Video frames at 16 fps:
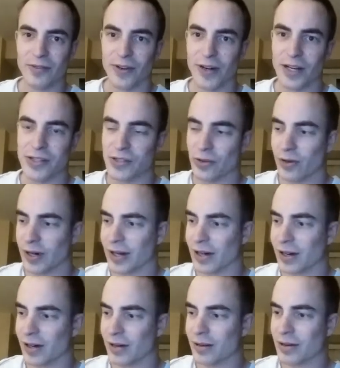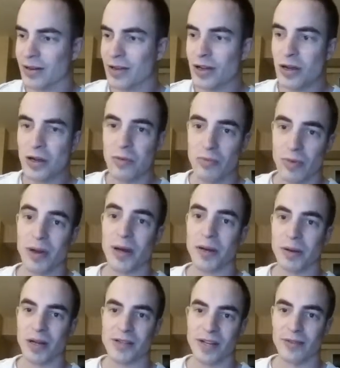funny story,
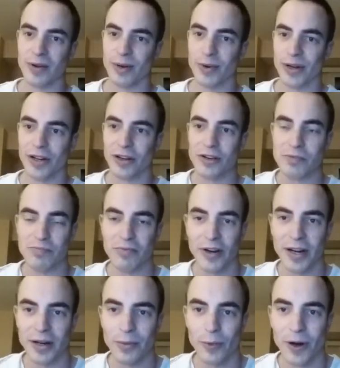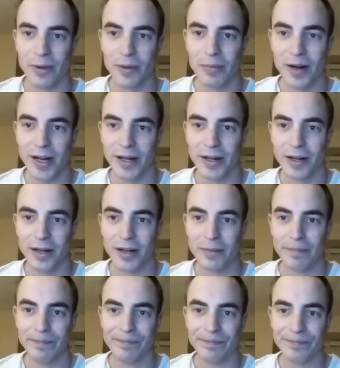as everyone knows, Brandon won my
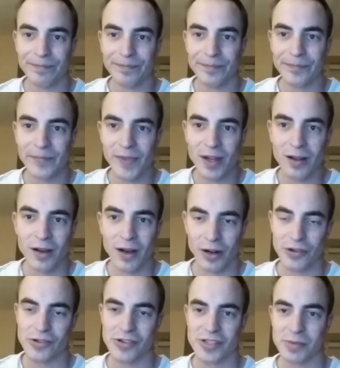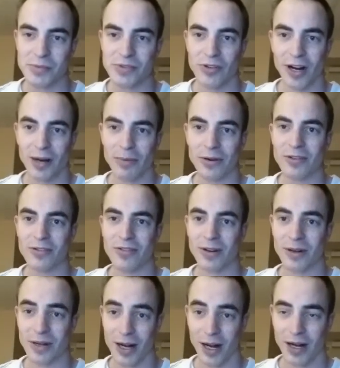100 subscriber
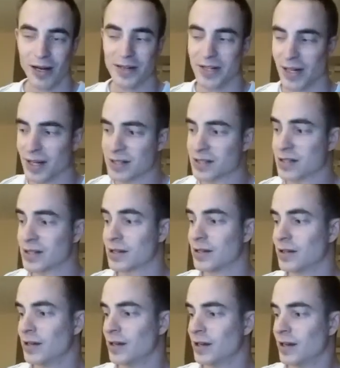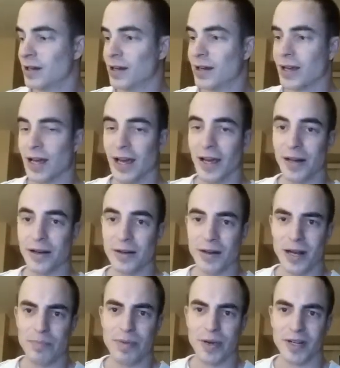contest,
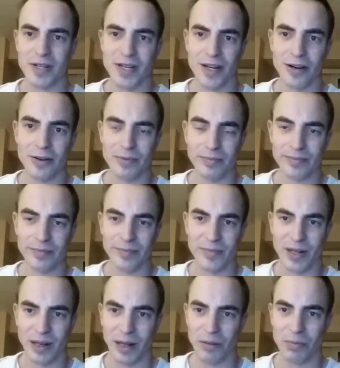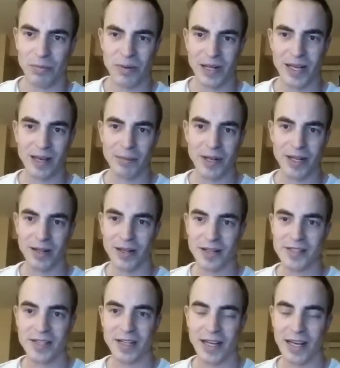and I picked out, he gave me a
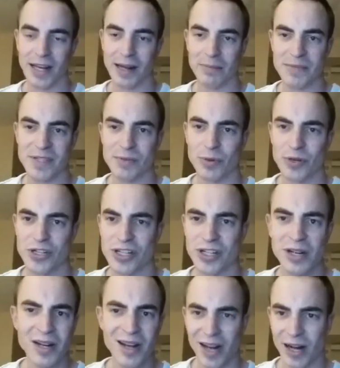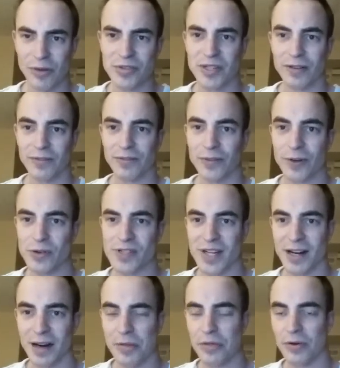list of games, which I was
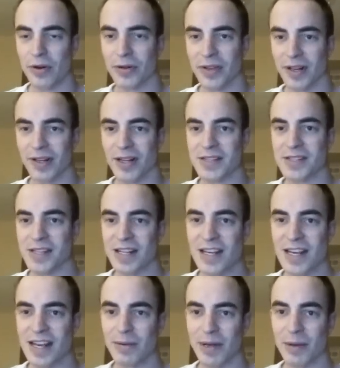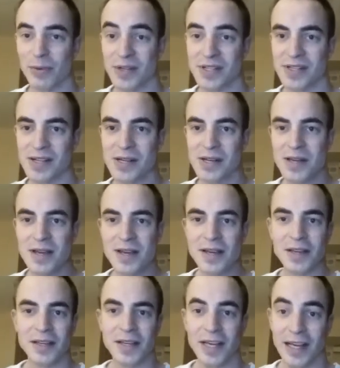confused at. I thought the list he gave me was
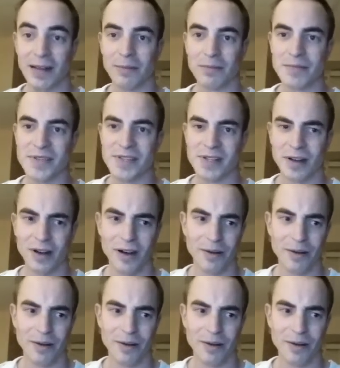games